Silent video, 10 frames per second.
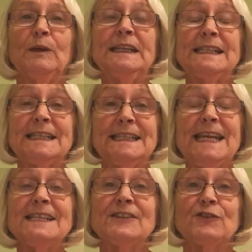Well, in
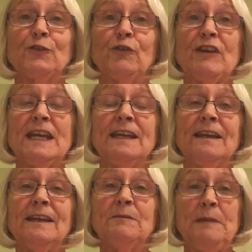today's story,
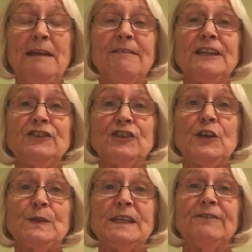Mary and
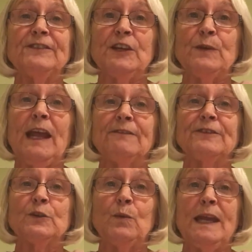Joseph don't
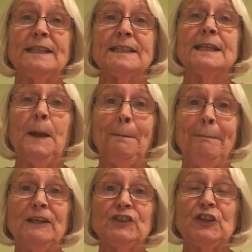have to wait
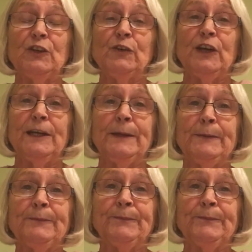much longer.